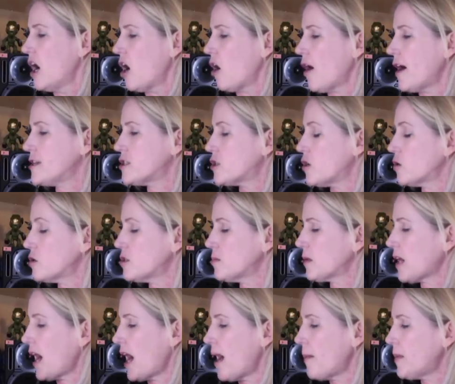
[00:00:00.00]
All right, so
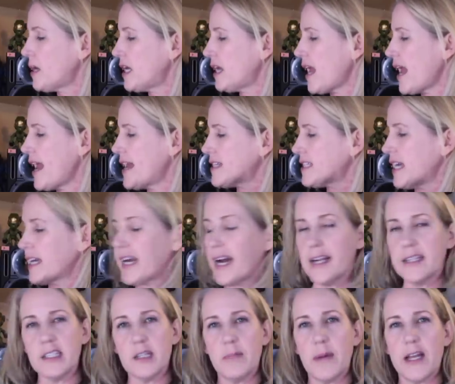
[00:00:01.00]
some common
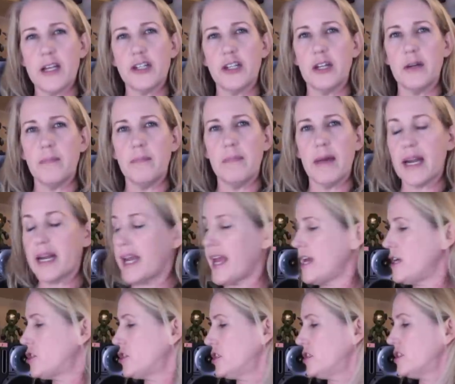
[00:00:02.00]
anti-constipation
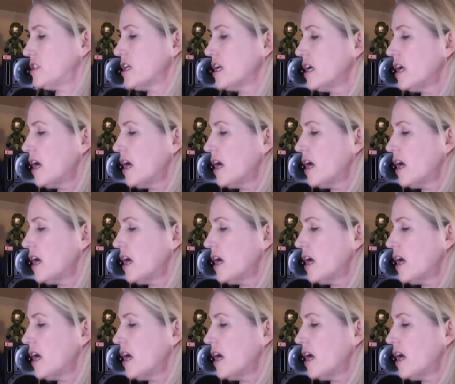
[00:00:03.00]
medications.